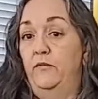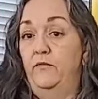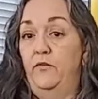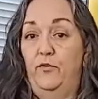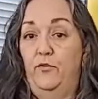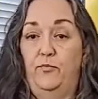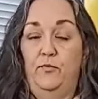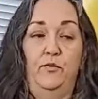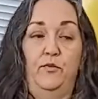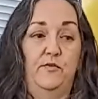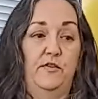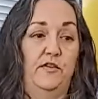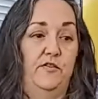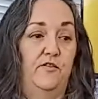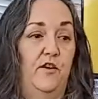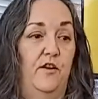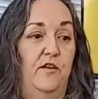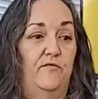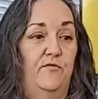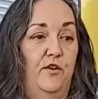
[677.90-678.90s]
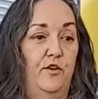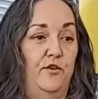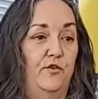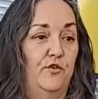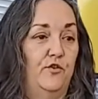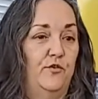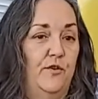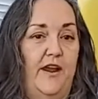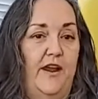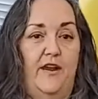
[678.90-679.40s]
throws us off our
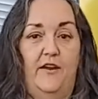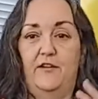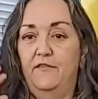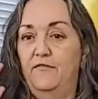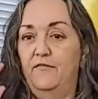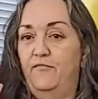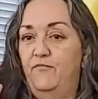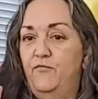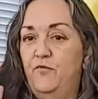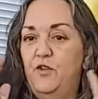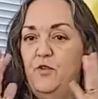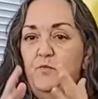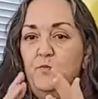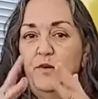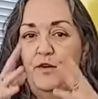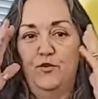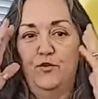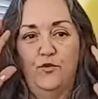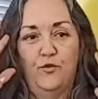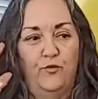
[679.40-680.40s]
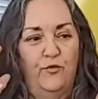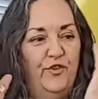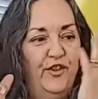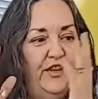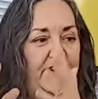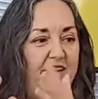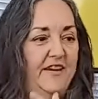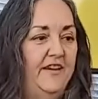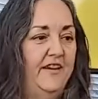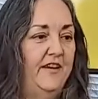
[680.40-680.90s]
track of spiritual
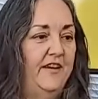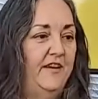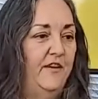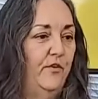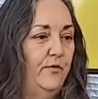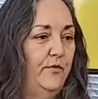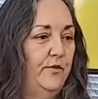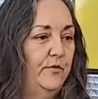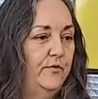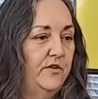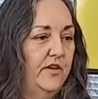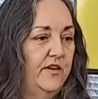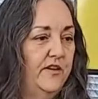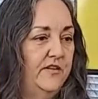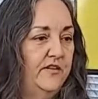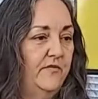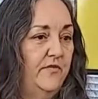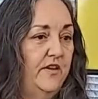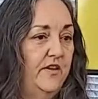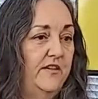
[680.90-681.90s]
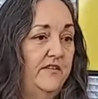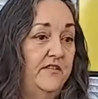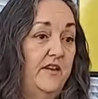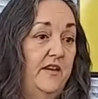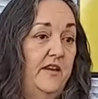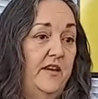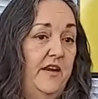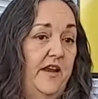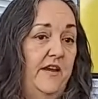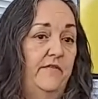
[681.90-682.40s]
thinking, all those kinds of things. It
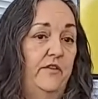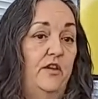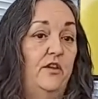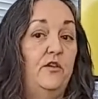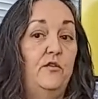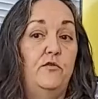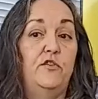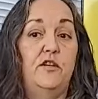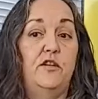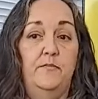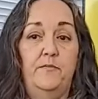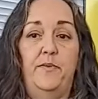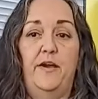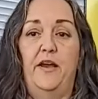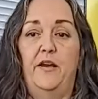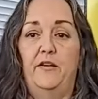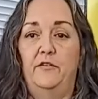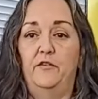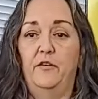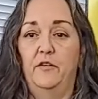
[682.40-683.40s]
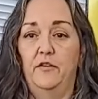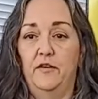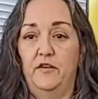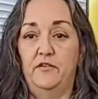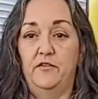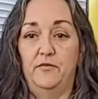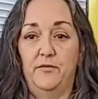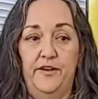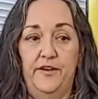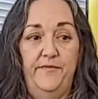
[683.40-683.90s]
can have a huge impact on
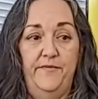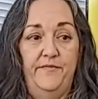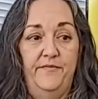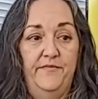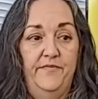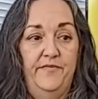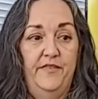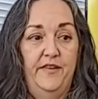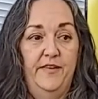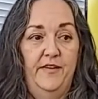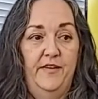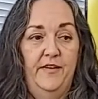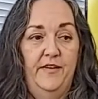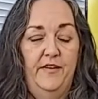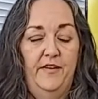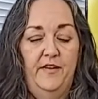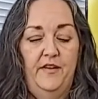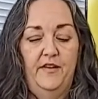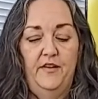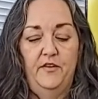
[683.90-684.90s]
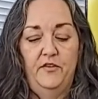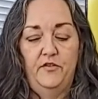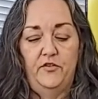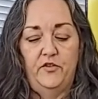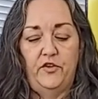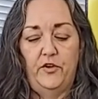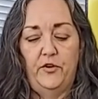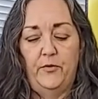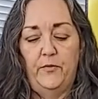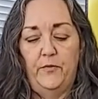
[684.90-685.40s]
us, right?
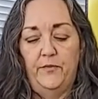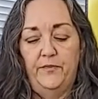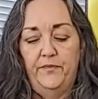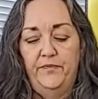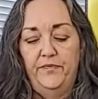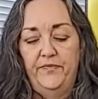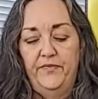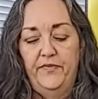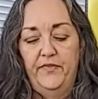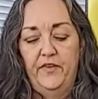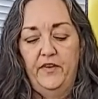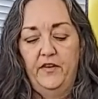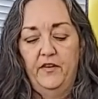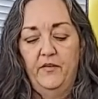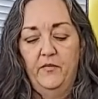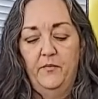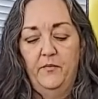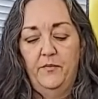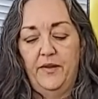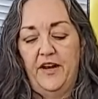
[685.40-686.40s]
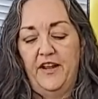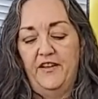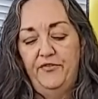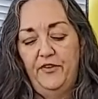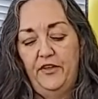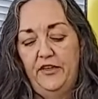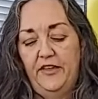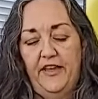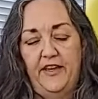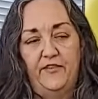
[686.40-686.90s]
So, but I
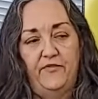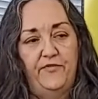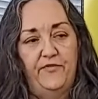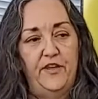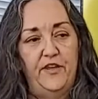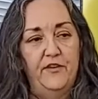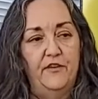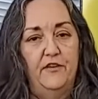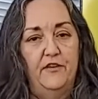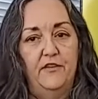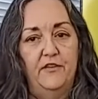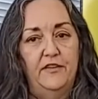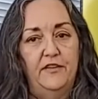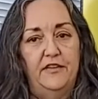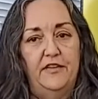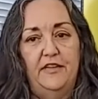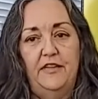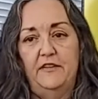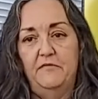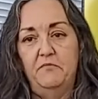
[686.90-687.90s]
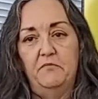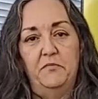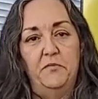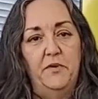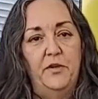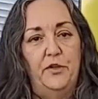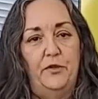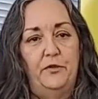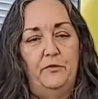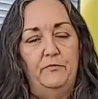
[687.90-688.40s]
feel like fear, again,
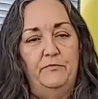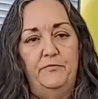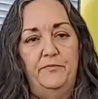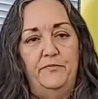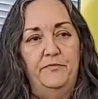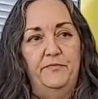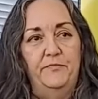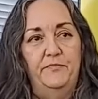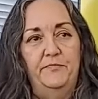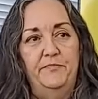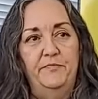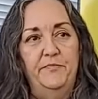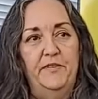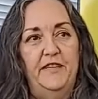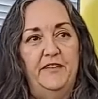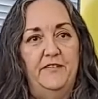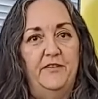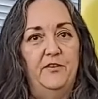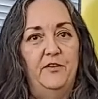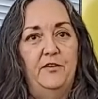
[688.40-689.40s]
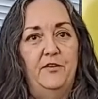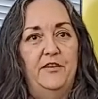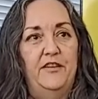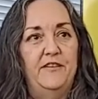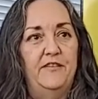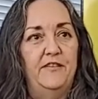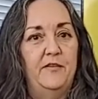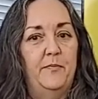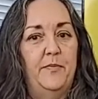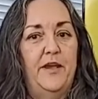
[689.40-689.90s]

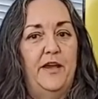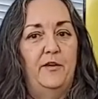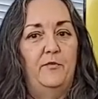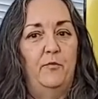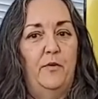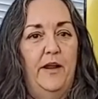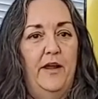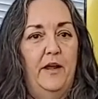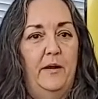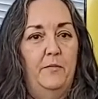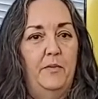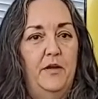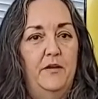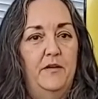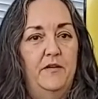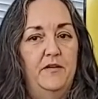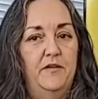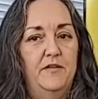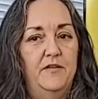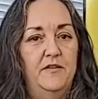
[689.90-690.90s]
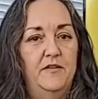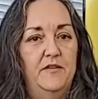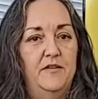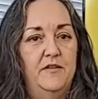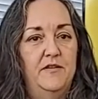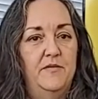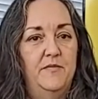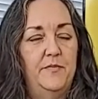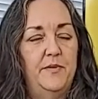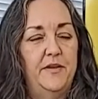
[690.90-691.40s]
gets a bad rep,
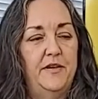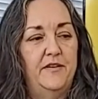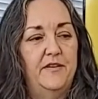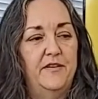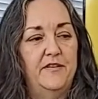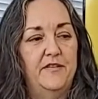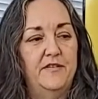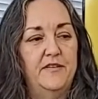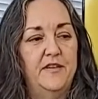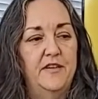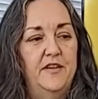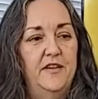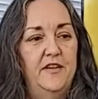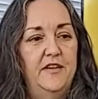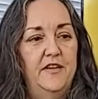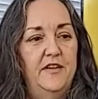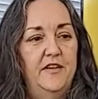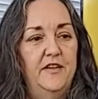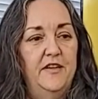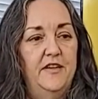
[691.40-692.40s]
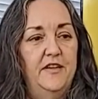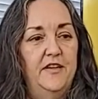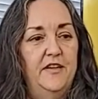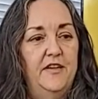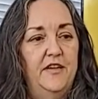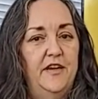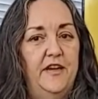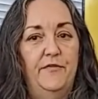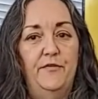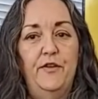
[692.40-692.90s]
because
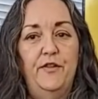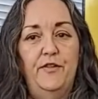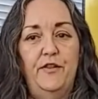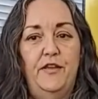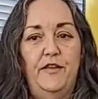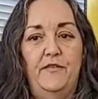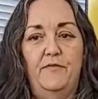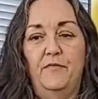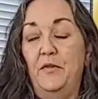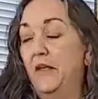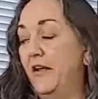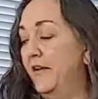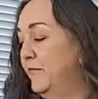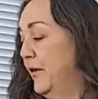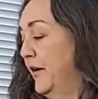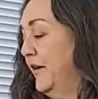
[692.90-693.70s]
everything, I'm